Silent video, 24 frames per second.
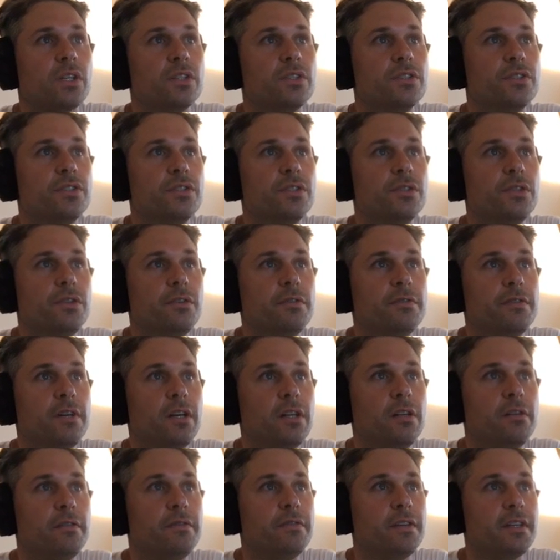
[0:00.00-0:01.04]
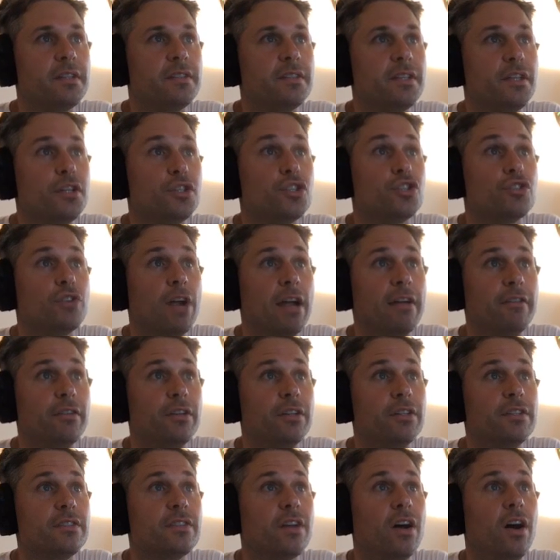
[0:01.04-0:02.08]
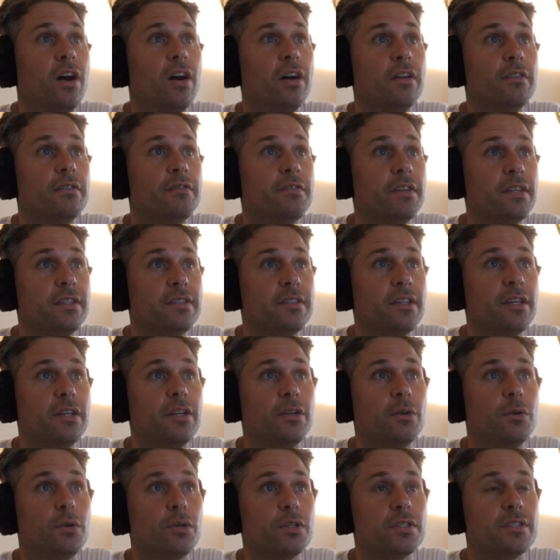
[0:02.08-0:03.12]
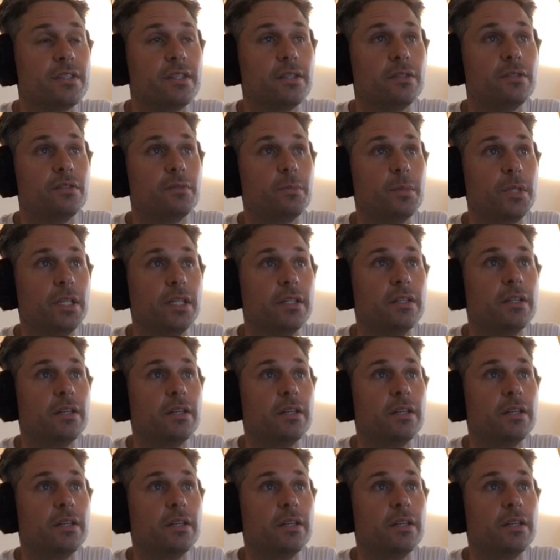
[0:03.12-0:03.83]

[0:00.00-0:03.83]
Do you follow fixed gear drivers on fixed gear or single speed?